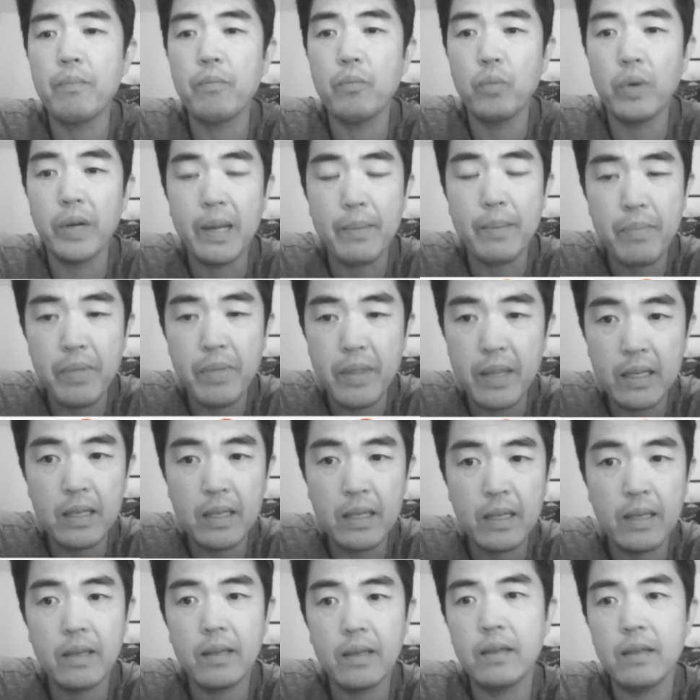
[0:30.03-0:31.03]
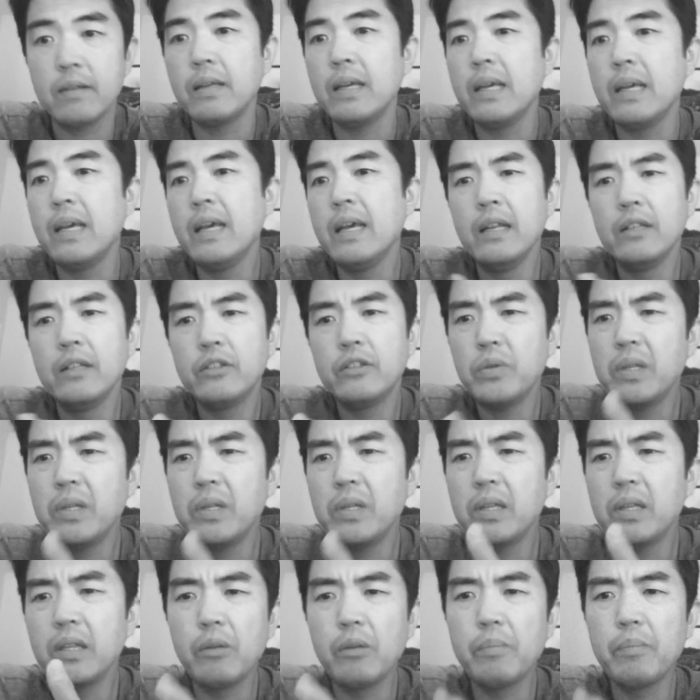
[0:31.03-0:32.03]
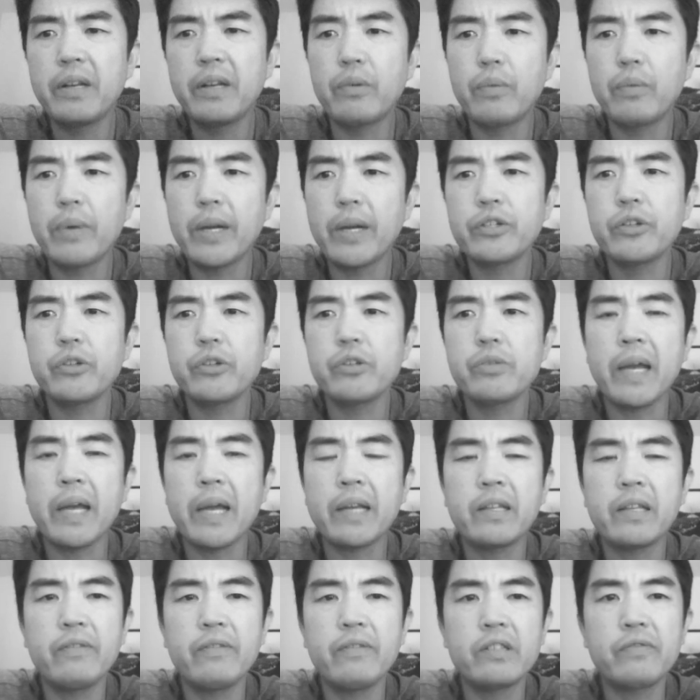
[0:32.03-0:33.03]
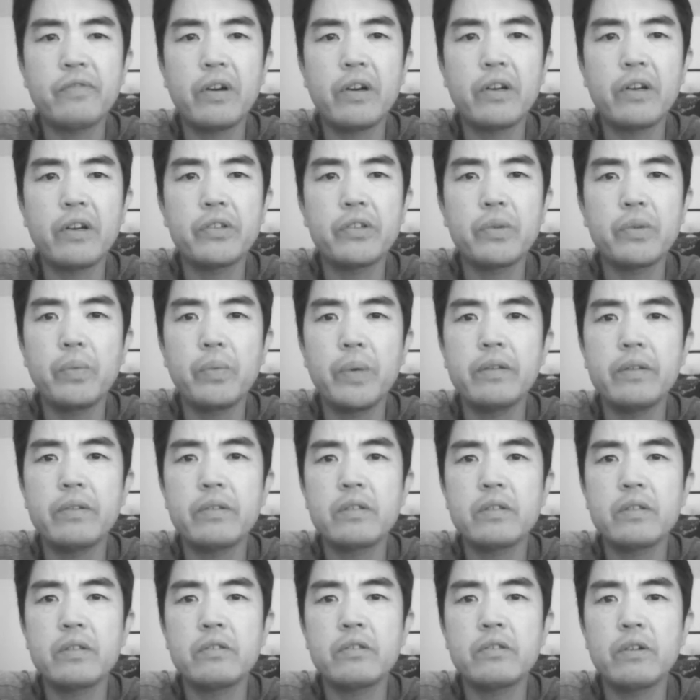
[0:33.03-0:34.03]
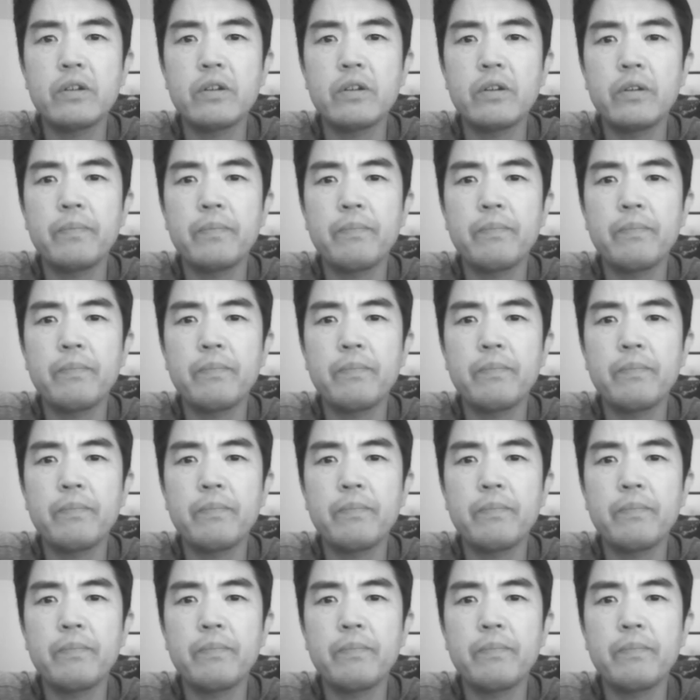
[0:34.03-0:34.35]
what I'm thinking, and do a little bit of a retrospective as far as the week is concerned.